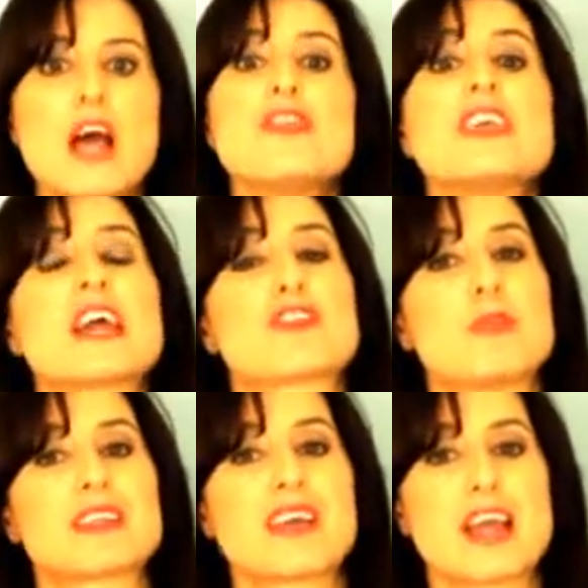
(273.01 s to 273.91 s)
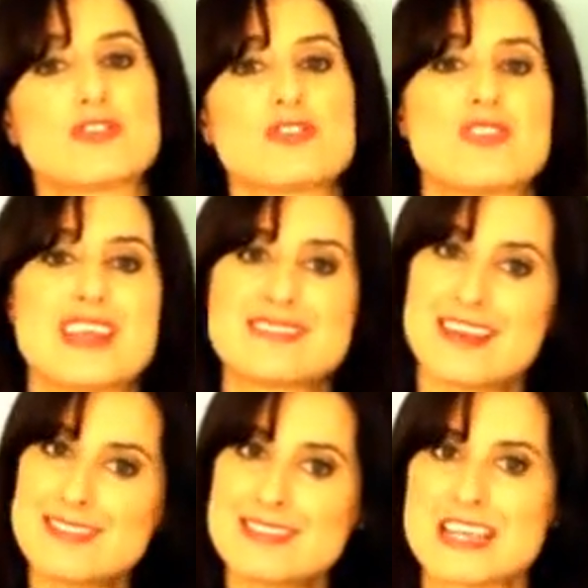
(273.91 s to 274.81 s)
The expectation that
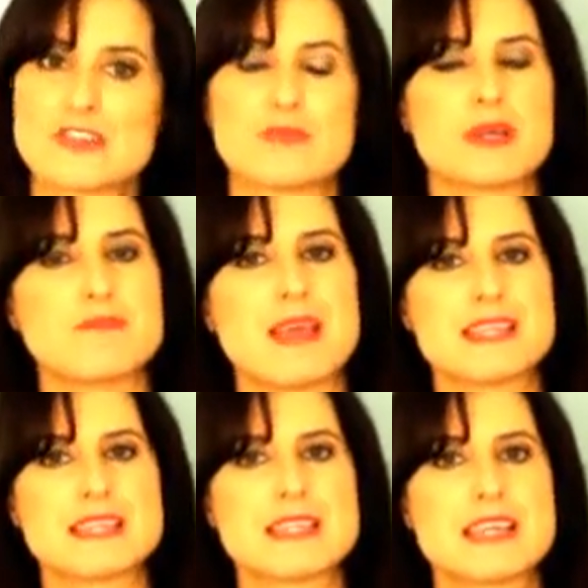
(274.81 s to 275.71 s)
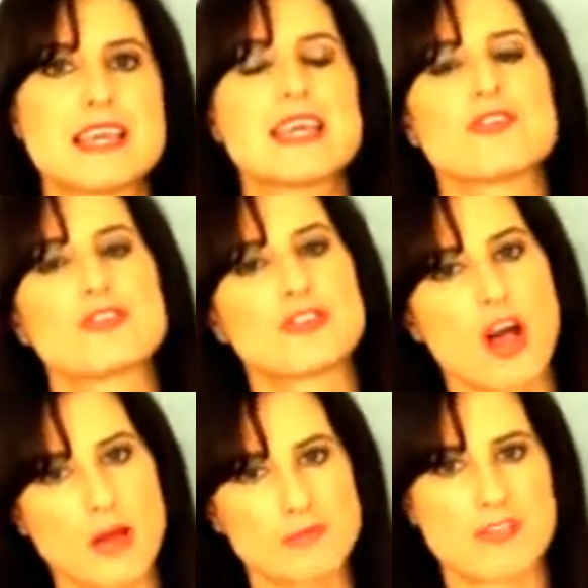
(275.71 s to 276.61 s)
does need to be amended is the
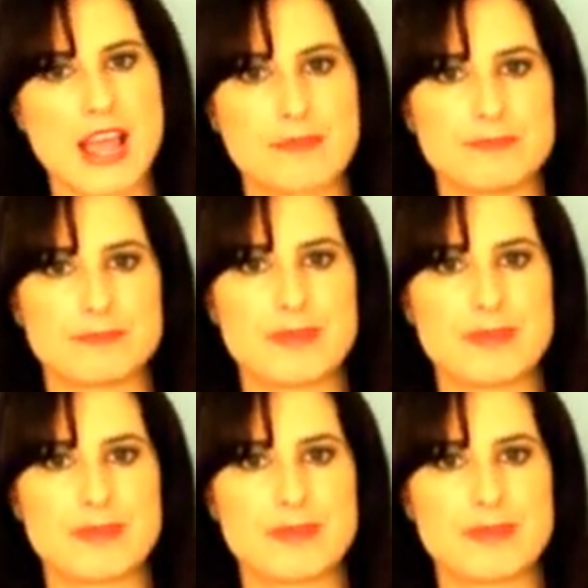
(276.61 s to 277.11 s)
time frame.